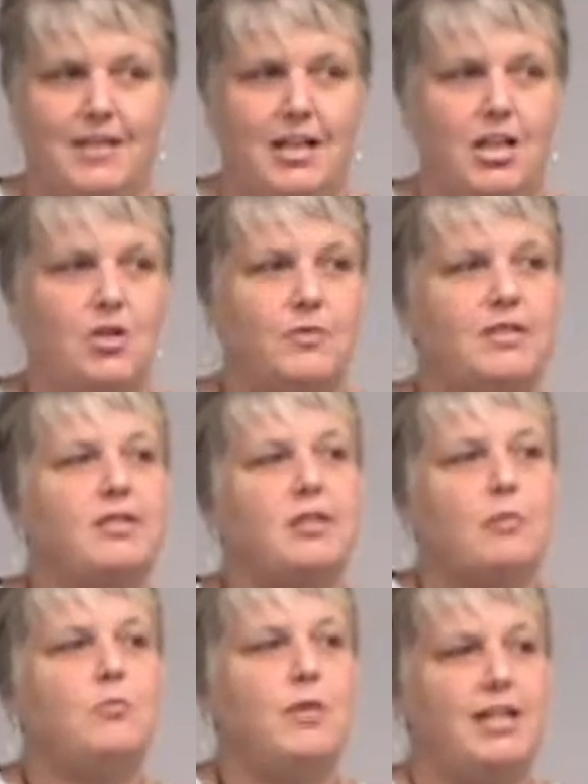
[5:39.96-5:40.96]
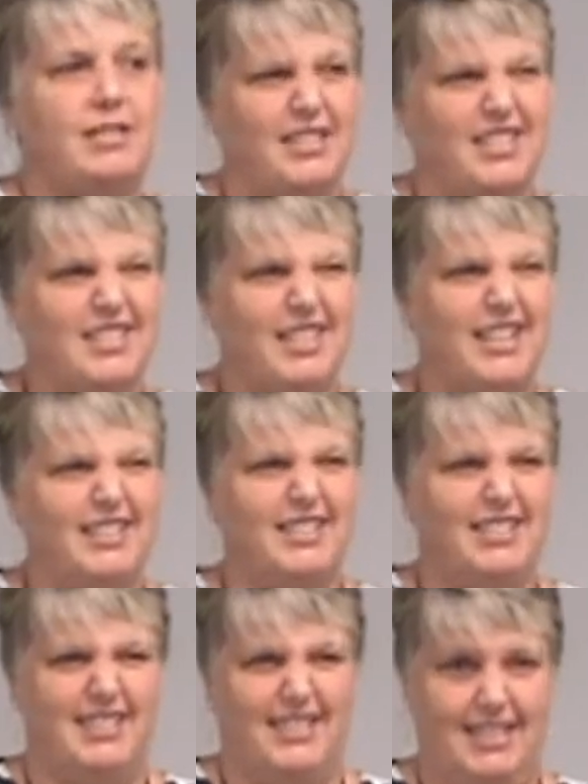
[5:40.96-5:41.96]
In some ways, this
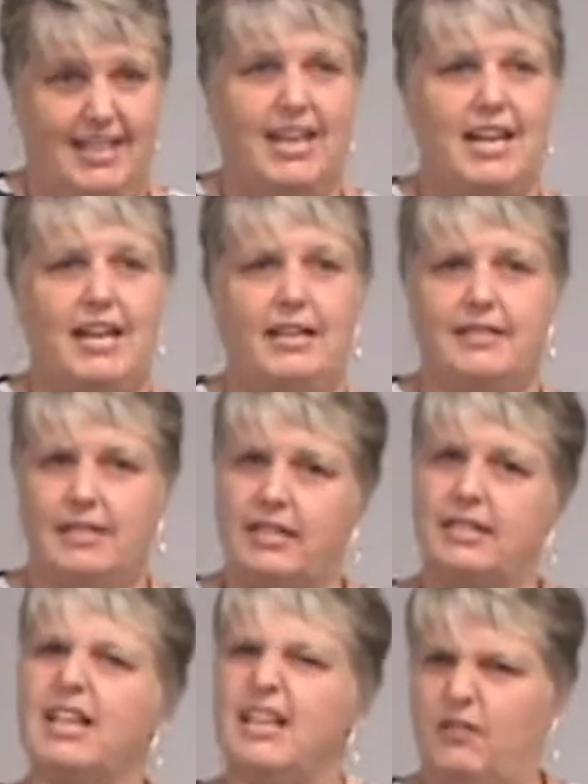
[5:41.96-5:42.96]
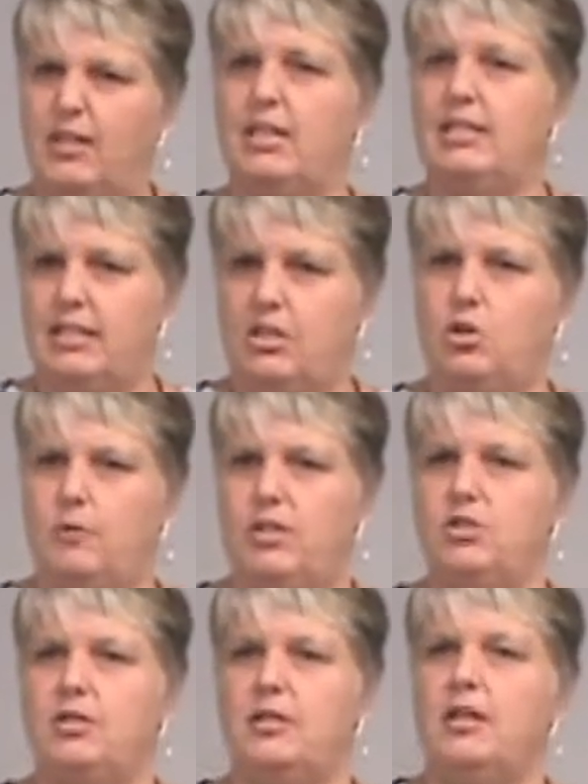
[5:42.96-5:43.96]
lesson today is kind of a
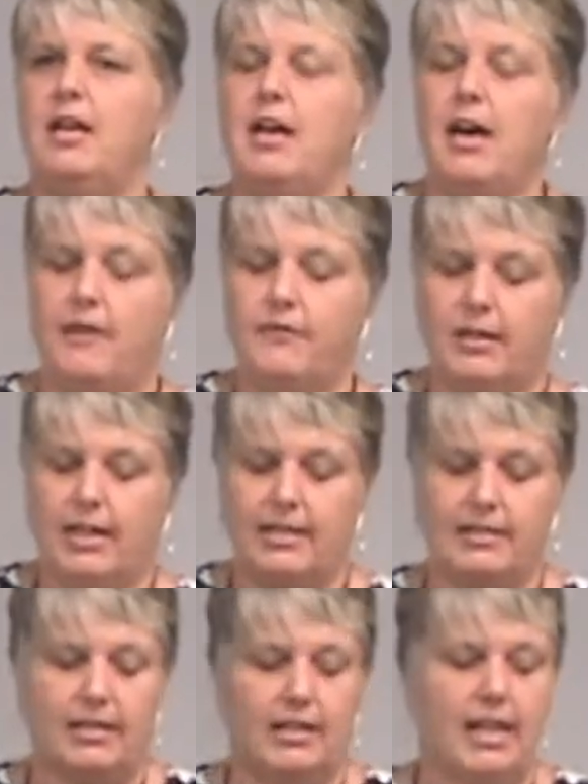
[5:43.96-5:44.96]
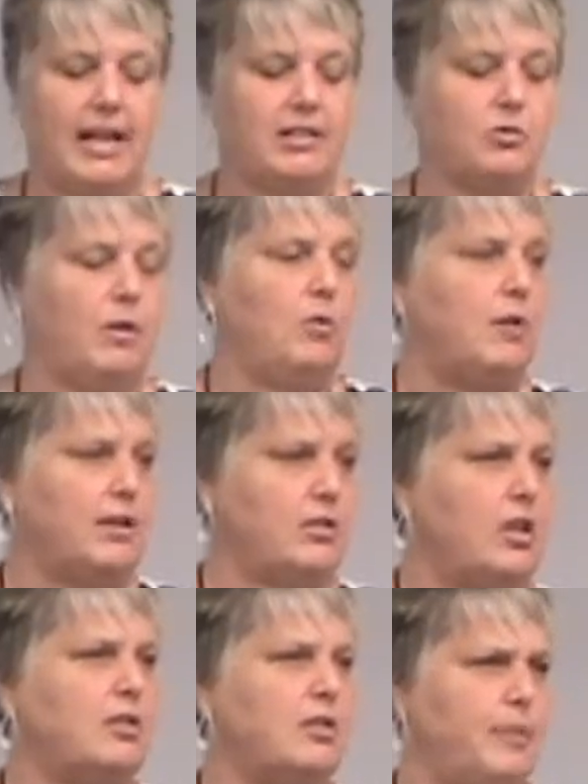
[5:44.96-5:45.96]
continuation of the lesson last week where I
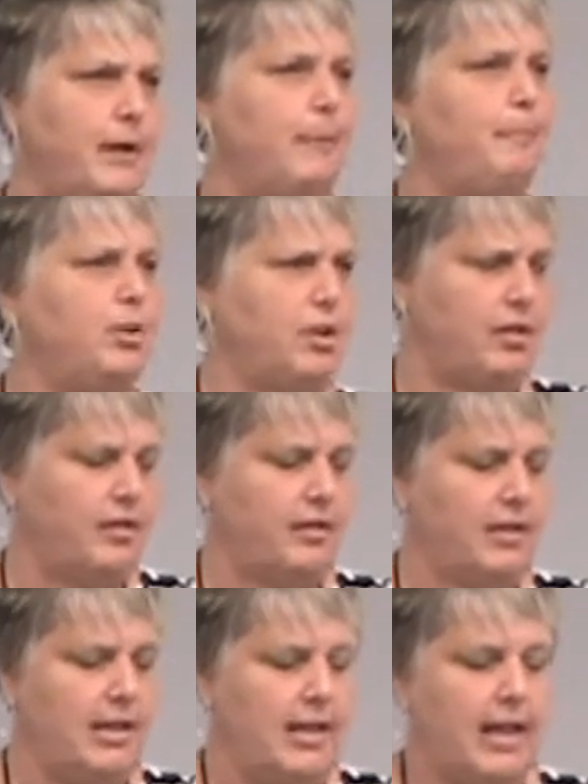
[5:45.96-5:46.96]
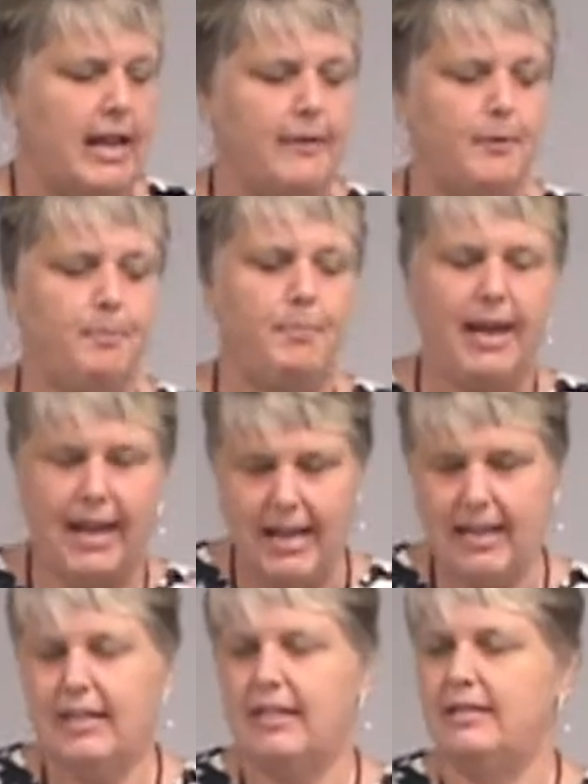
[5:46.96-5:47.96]
talked about birth and the
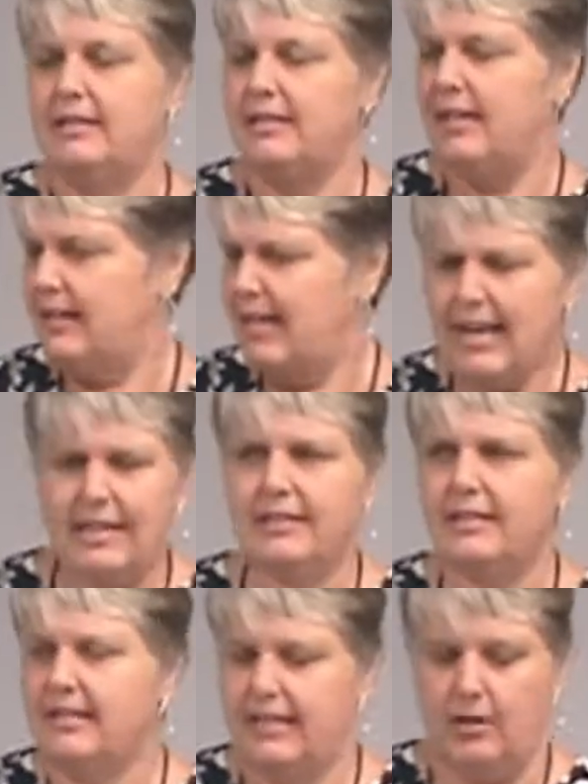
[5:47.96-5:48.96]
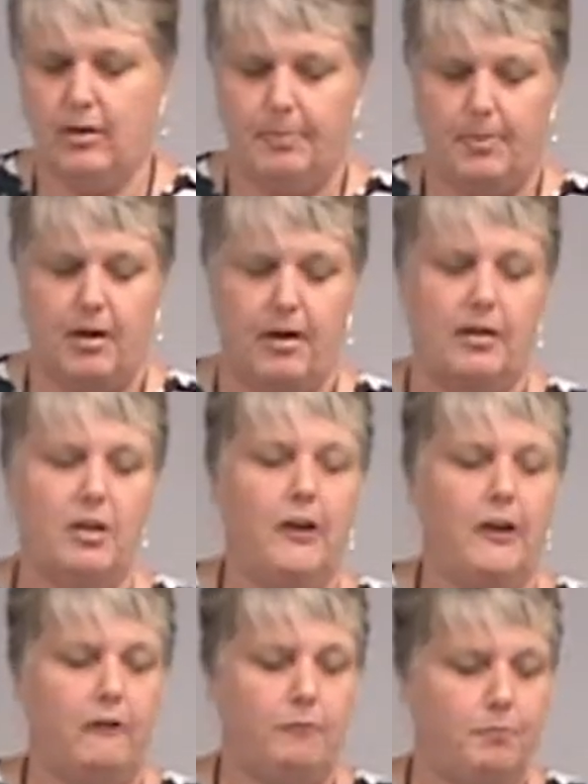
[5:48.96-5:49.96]
pain that is a necessary part
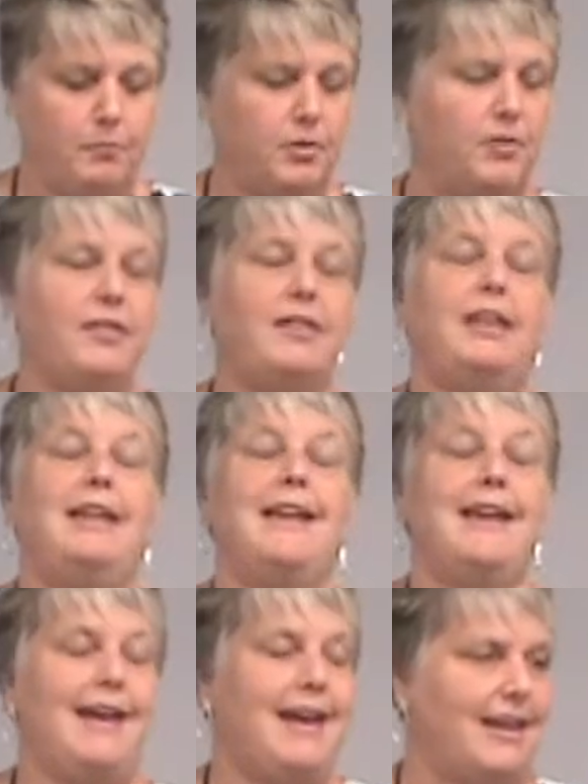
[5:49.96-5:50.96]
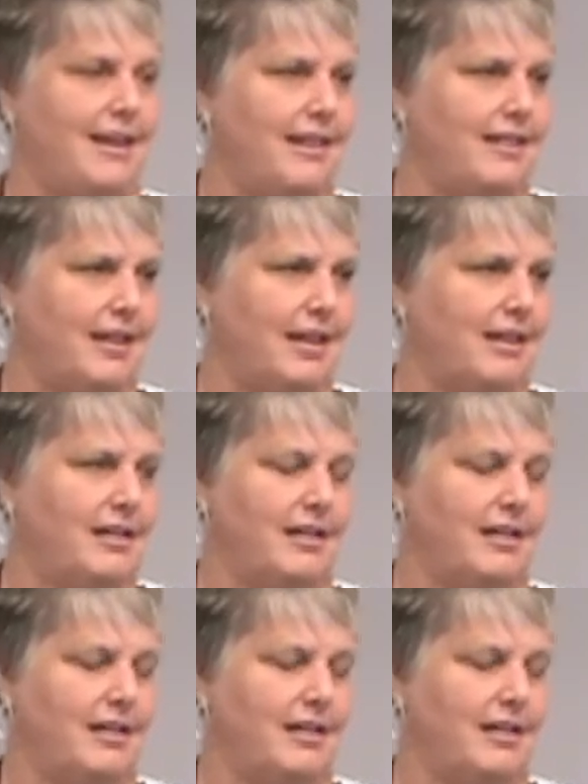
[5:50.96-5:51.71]
of birthing anything.